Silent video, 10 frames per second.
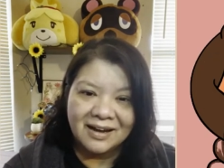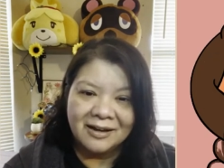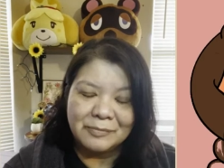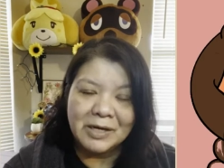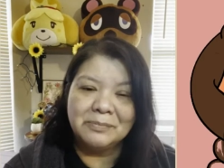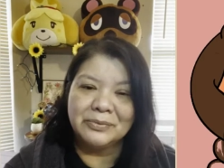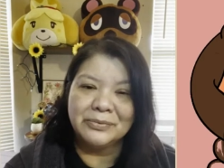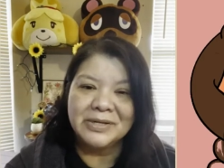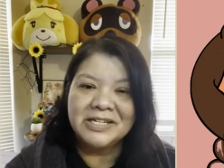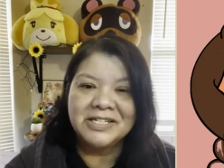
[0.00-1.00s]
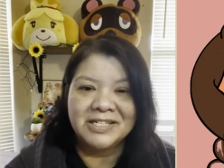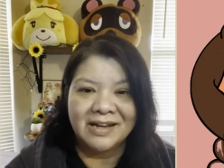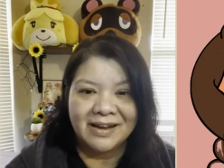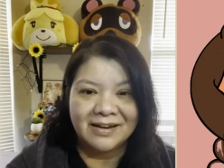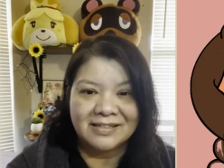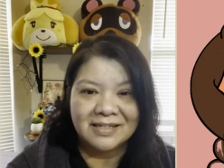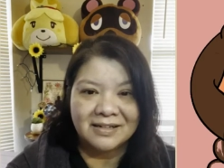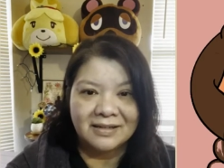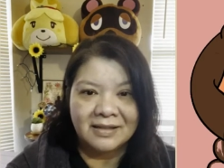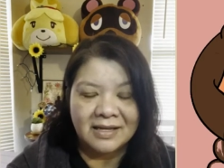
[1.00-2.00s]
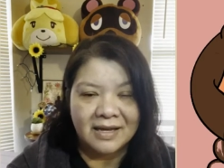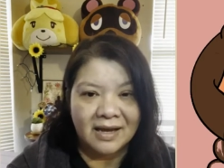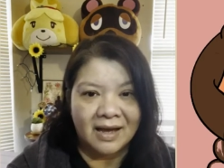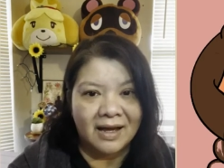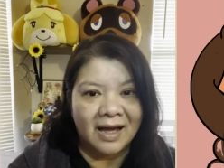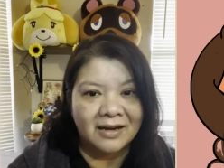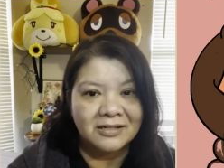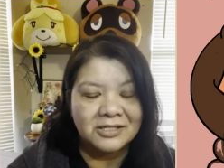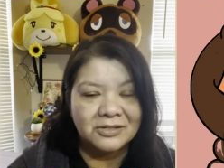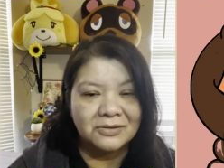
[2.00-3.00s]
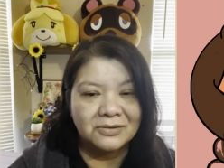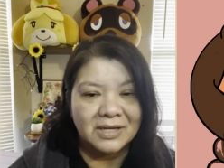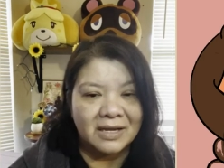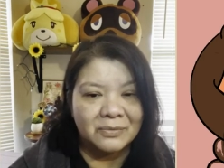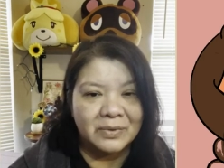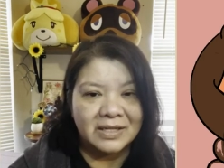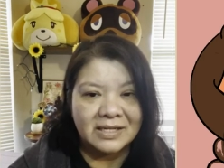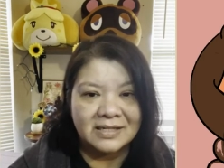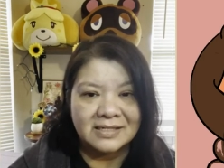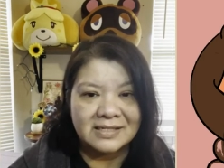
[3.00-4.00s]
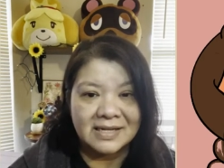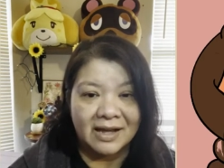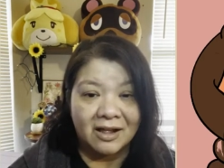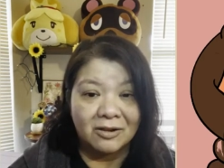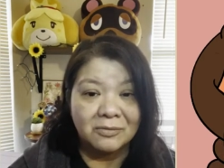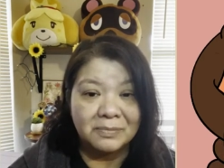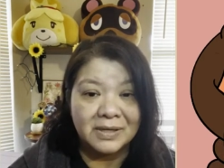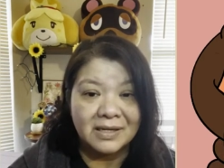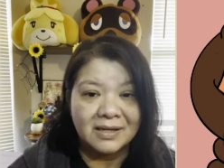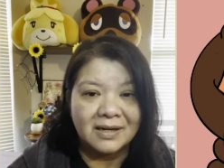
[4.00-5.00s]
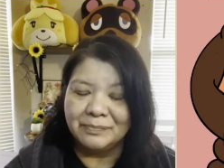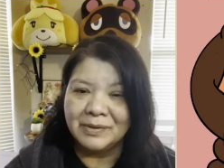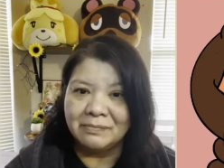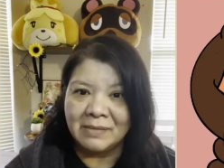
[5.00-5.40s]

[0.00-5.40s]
um, appreciate the attitude and willingness to help. But